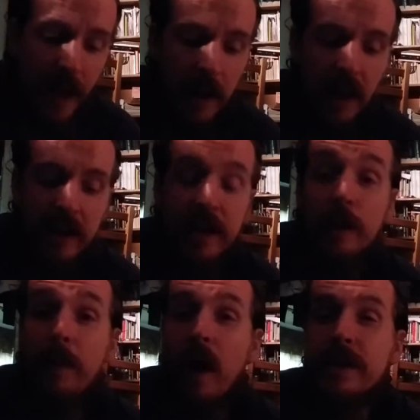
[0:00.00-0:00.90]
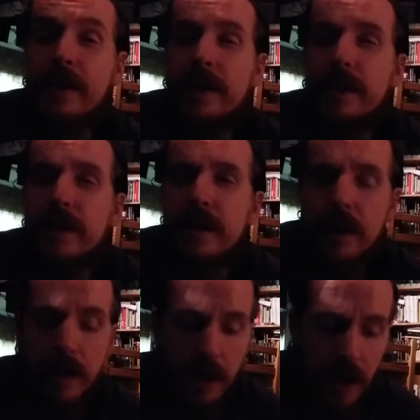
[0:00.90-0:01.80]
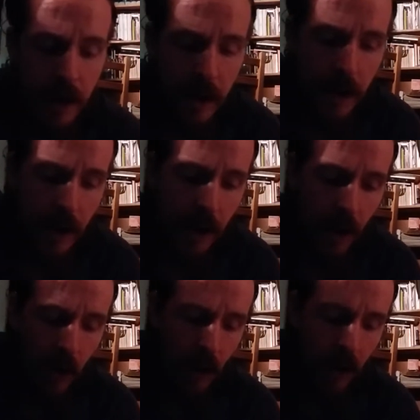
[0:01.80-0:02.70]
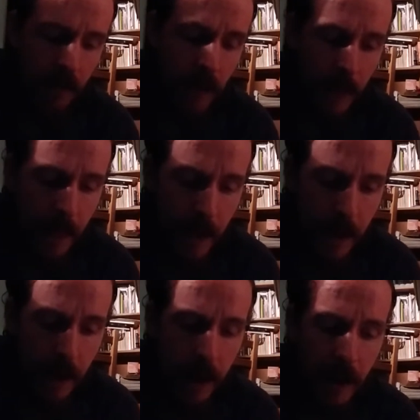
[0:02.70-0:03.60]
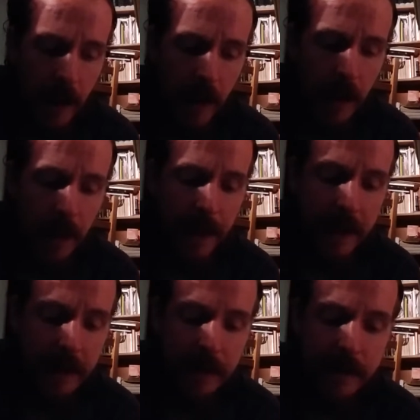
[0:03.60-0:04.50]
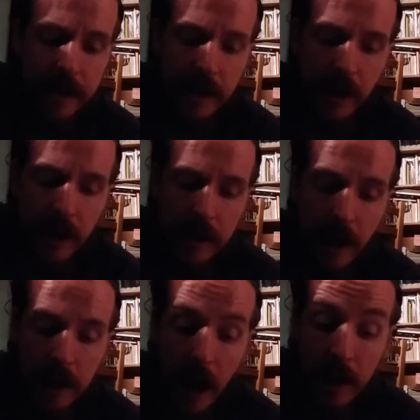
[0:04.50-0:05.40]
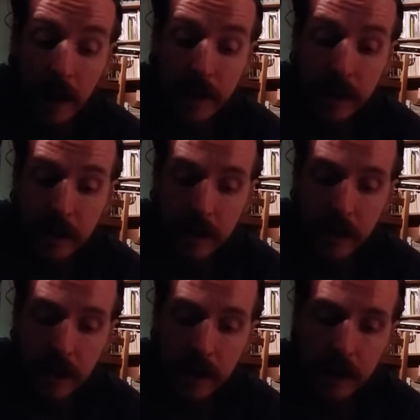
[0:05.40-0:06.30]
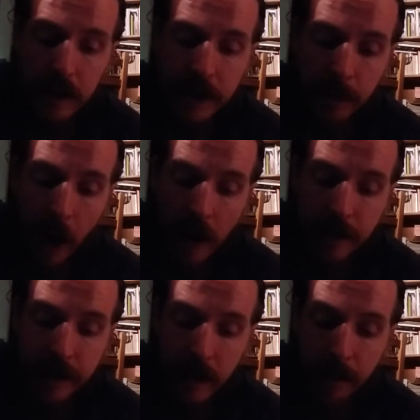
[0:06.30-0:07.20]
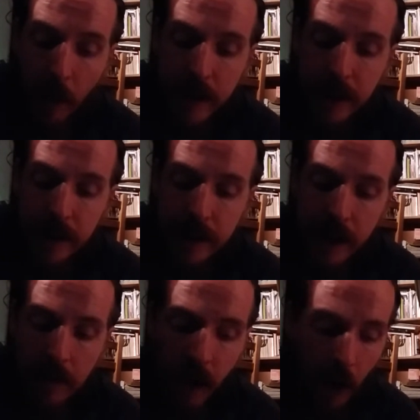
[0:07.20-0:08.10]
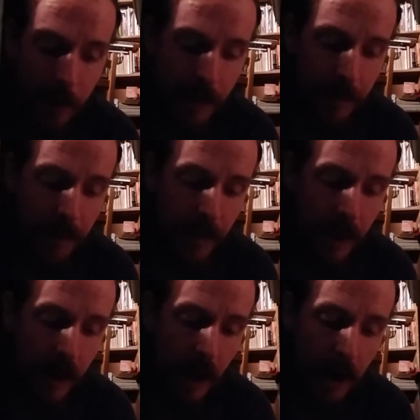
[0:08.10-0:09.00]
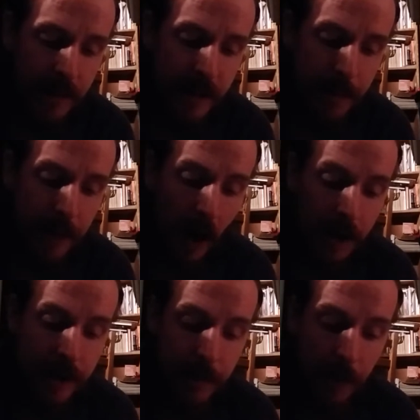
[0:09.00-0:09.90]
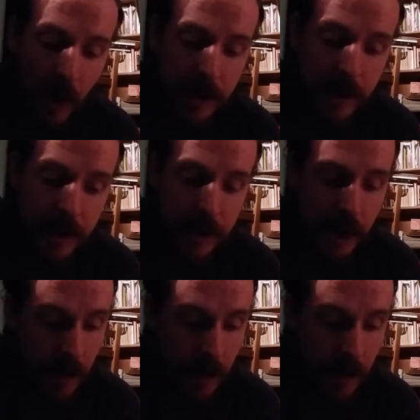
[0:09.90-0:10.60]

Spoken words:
Latent deposits are things that lie latent, subconscious impressions of karma out of subconscious impressions of